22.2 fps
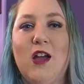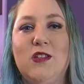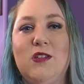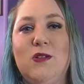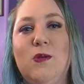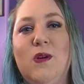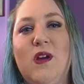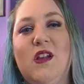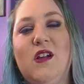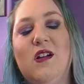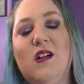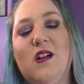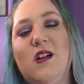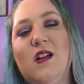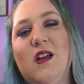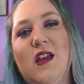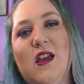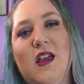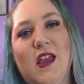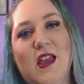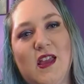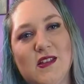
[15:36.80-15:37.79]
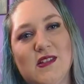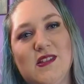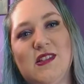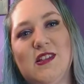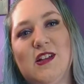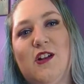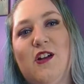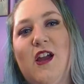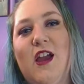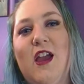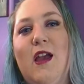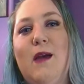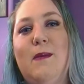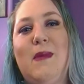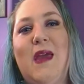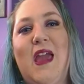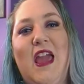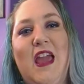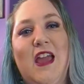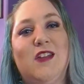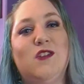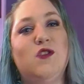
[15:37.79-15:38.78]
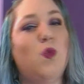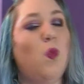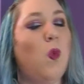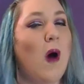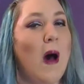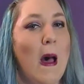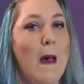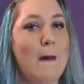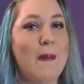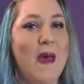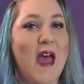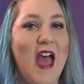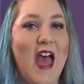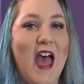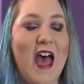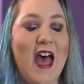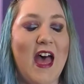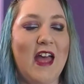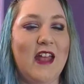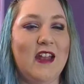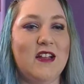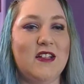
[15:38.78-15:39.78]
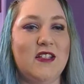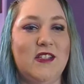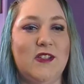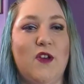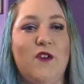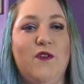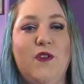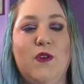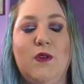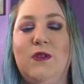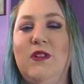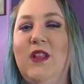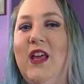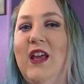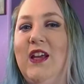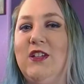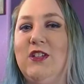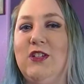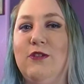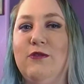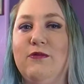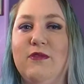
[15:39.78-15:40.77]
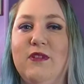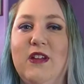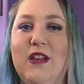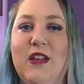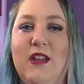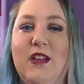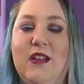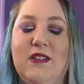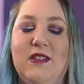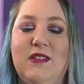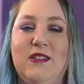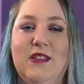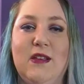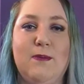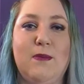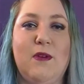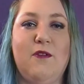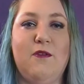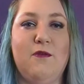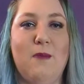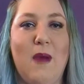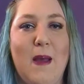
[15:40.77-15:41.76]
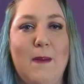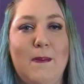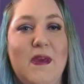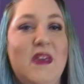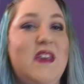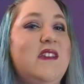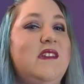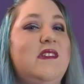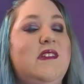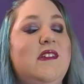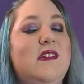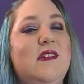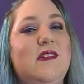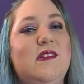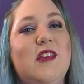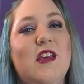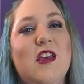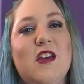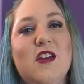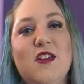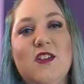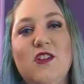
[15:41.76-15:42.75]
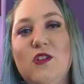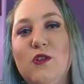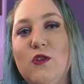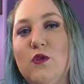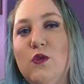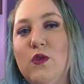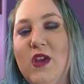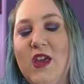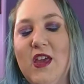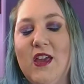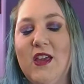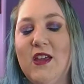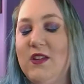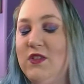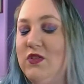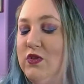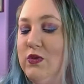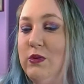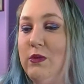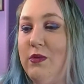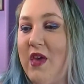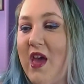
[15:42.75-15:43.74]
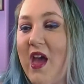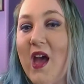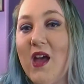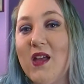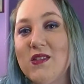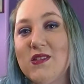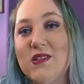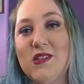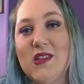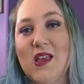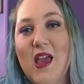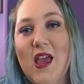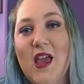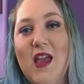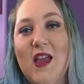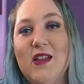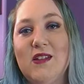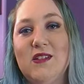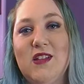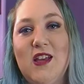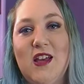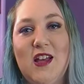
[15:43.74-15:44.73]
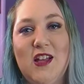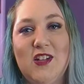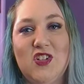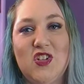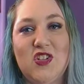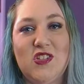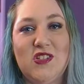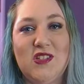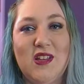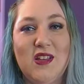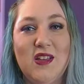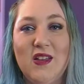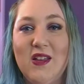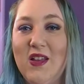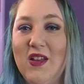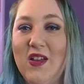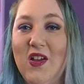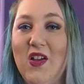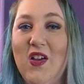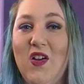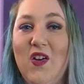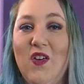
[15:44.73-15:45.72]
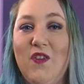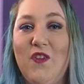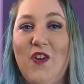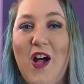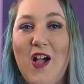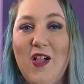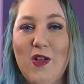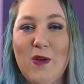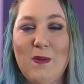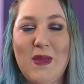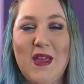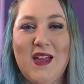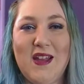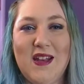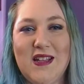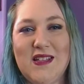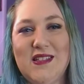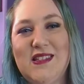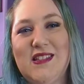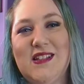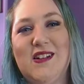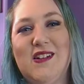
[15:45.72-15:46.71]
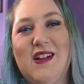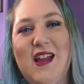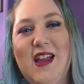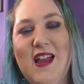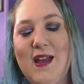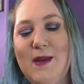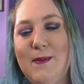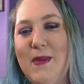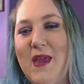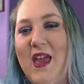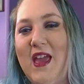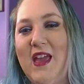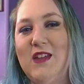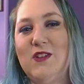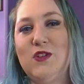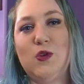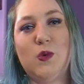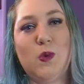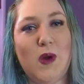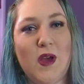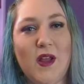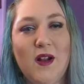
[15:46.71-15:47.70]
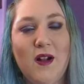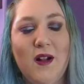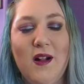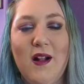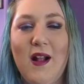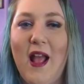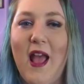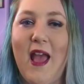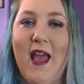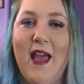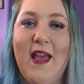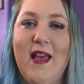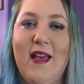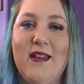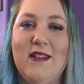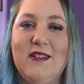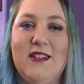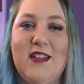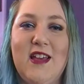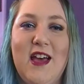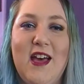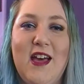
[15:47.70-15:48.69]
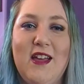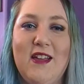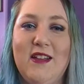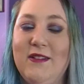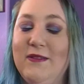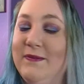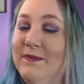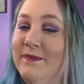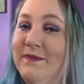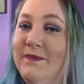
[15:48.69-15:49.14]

Twitter, Instagram, and Wattpad, so if you'd like to read some of my pieces, you can do that. And just follow me on Instagram and Twitter, and